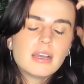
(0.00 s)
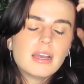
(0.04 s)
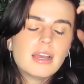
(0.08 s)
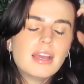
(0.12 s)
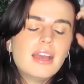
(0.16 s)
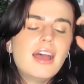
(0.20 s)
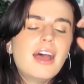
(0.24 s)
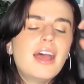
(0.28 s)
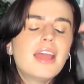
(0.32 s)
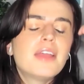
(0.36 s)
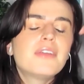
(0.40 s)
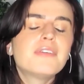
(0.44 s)

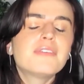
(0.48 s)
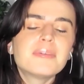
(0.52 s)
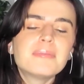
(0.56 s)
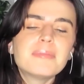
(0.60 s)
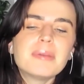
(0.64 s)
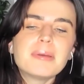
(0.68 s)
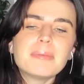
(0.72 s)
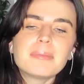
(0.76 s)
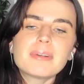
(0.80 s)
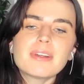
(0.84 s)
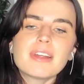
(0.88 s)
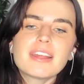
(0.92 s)

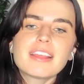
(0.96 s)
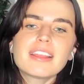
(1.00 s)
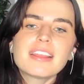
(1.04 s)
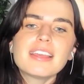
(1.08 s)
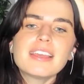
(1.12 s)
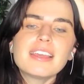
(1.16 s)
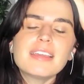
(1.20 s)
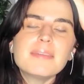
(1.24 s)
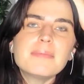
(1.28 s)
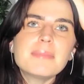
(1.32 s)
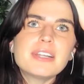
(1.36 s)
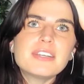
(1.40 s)
I
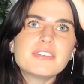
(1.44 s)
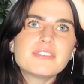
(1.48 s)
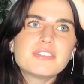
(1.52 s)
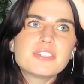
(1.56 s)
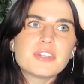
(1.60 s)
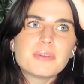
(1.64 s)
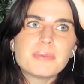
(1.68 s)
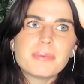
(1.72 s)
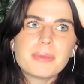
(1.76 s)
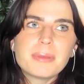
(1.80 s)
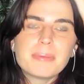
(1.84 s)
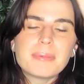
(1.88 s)
think he might have
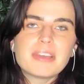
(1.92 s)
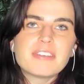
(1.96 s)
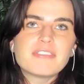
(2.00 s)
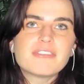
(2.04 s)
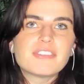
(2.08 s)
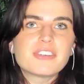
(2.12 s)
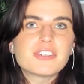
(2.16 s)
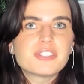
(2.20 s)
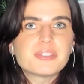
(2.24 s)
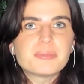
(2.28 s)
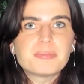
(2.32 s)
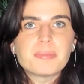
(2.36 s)
shown me my
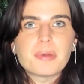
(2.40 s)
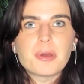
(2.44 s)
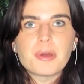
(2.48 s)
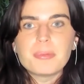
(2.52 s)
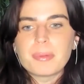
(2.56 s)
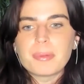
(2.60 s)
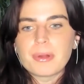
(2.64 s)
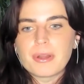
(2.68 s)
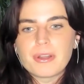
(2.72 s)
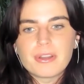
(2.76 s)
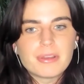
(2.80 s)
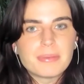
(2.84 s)
first Bo
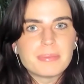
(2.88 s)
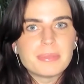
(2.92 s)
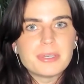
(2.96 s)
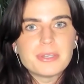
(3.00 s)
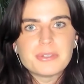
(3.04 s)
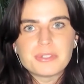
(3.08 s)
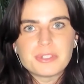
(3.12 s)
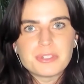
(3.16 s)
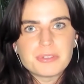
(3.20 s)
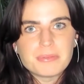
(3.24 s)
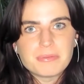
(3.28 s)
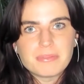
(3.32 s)
Burnham
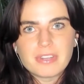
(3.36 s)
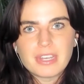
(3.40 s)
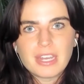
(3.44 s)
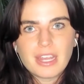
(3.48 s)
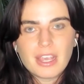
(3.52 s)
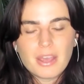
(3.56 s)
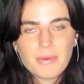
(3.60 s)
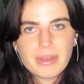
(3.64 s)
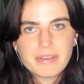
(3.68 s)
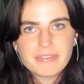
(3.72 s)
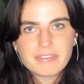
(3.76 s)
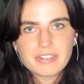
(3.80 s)
YouTube
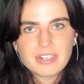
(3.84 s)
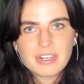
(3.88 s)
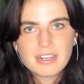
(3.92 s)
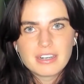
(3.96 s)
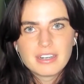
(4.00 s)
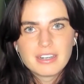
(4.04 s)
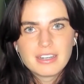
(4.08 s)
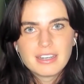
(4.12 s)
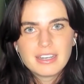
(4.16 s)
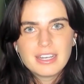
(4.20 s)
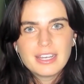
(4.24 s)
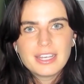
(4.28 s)
video
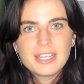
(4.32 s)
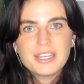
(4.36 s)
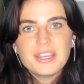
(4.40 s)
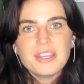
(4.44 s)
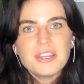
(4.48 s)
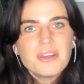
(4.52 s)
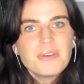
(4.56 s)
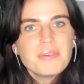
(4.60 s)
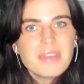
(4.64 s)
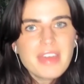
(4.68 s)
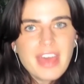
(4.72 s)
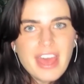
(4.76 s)
ever. You
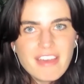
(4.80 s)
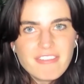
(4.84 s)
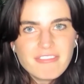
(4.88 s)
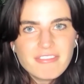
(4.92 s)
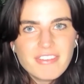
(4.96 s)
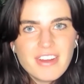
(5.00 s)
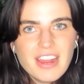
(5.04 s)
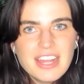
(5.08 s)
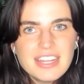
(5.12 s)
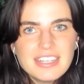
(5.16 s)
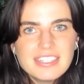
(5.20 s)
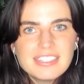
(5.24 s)
know, that
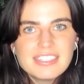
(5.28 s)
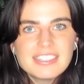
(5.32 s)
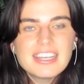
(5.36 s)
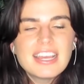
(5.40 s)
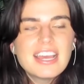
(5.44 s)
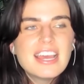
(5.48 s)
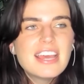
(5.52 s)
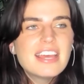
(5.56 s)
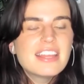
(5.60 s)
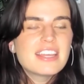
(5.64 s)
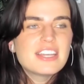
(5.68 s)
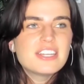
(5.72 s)
friend
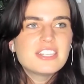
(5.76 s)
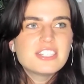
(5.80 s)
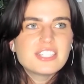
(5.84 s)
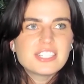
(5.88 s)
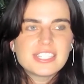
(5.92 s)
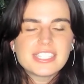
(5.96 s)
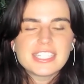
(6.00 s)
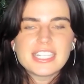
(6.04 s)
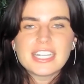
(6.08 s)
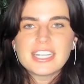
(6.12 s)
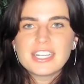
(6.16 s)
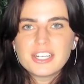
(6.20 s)
that you
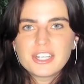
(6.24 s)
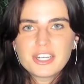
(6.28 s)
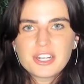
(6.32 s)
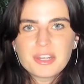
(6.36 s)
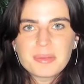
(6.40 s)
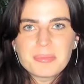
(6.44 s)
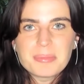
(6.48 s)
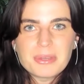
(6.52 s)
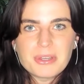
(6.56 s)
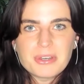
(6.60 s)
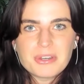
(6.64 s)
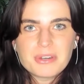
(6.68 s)
just sit at your
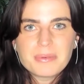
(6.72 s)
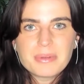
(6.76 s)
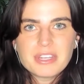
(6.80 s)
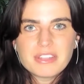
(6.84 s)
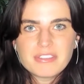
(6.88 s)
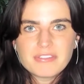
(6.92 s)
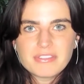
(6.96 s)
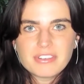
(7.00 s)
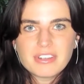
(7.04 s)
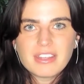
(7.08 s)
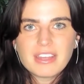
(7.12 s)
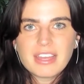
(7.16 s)
computer
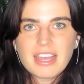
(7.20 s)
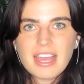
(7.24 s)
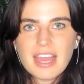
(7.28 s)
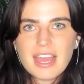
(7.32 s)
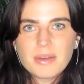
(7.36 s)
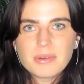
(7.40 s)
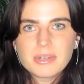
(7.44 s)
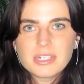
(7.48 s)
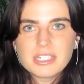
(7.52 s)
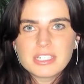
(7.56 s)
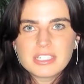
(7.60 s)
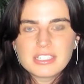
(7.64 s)
with for like
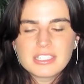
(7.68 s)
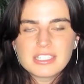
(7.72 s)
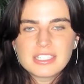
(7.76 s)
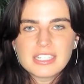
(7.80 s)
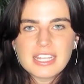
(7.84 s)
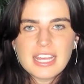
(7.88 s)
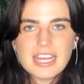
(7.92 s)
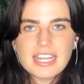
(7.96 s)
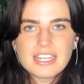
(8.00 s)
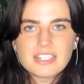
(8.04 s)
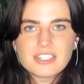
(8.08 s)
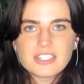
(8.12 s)
hours
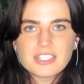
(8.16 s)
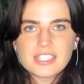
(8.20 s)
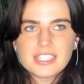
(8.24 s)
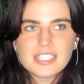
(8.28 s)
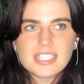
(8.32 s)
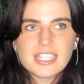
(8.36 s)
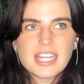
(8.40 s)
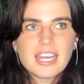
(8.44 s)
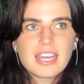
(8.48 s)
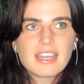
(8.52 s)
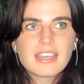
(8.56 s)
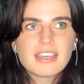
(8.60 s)
and
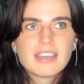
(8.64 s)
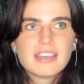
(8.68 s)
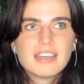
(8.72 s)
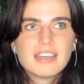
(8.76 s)
just like